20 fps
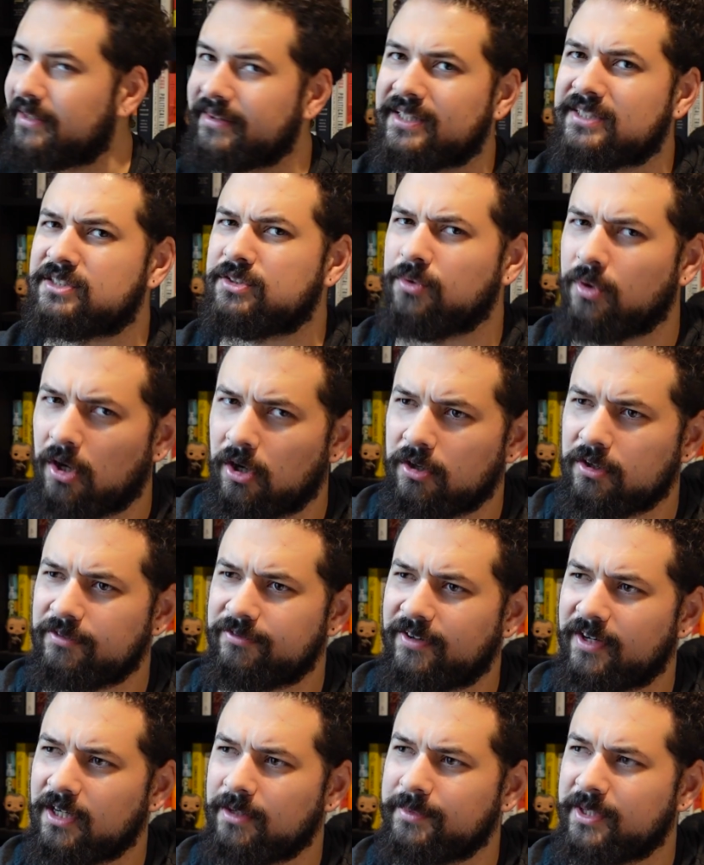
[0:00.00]
Unless you are a
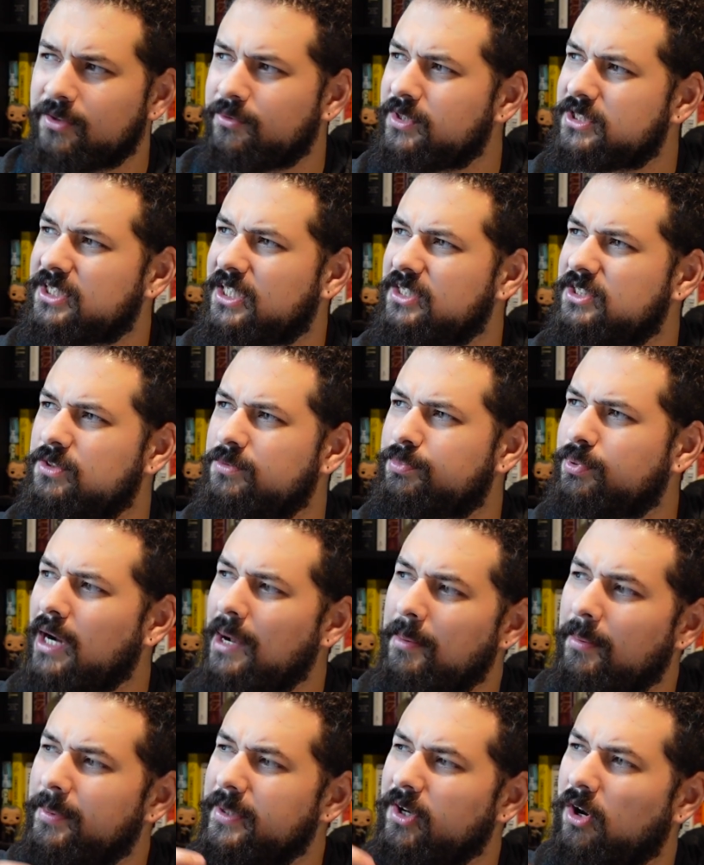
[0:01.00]
fireman, in which case you
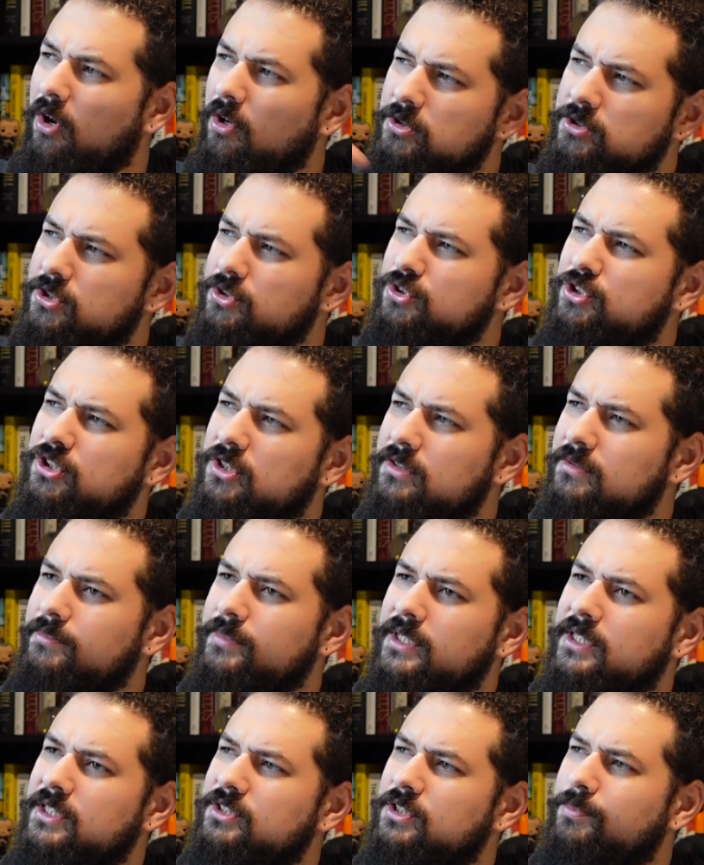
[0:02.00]
probably also shouldn't
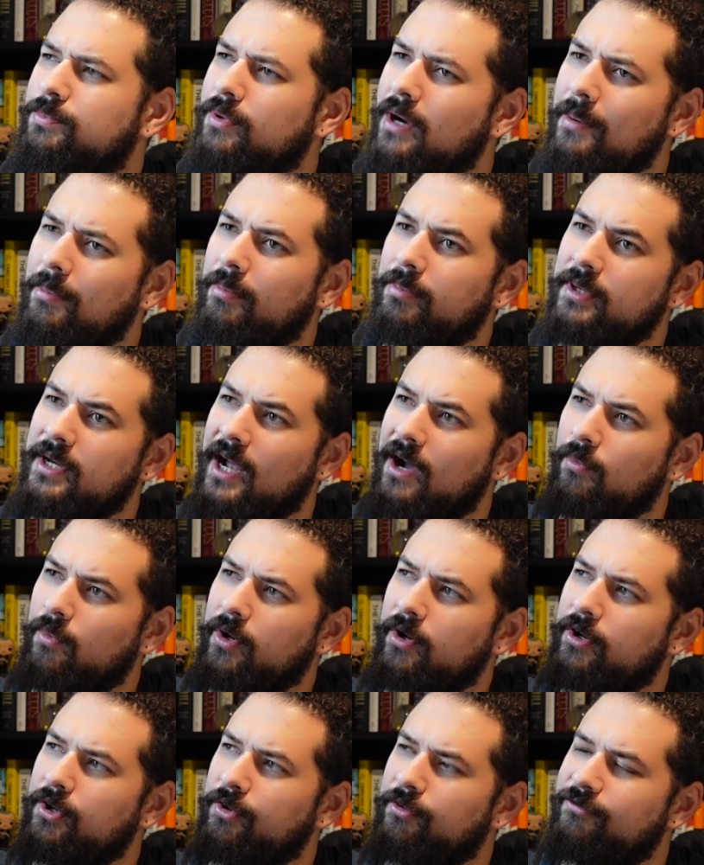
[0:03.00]
because you're probably not
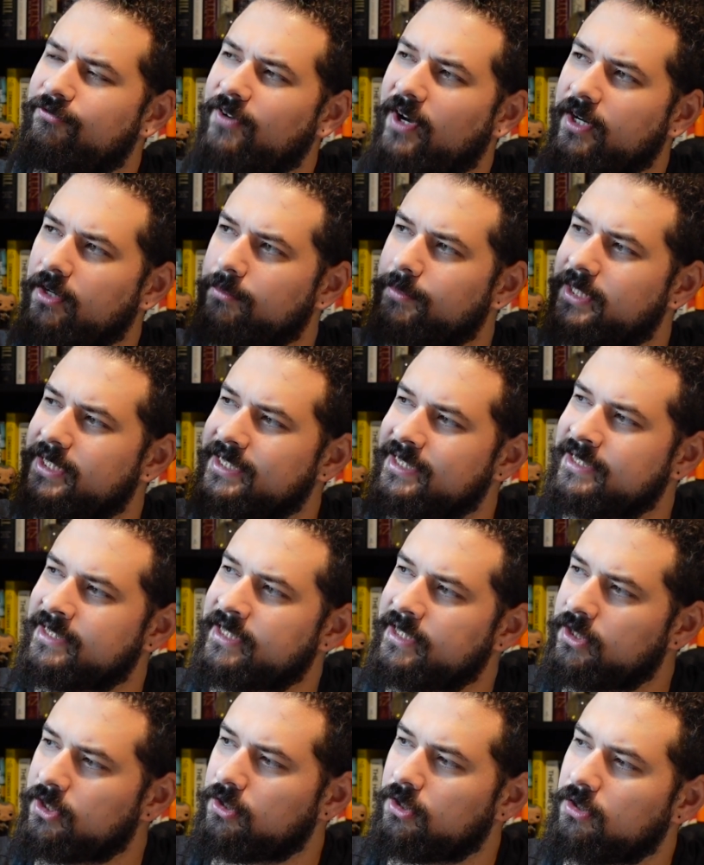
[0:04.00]
wearing your fireman
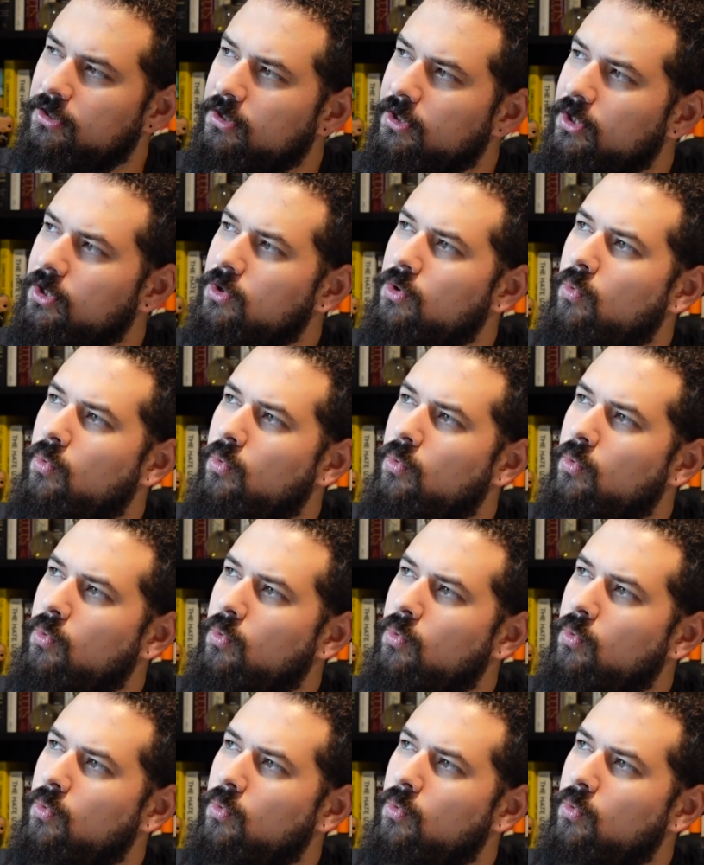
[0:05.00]
gear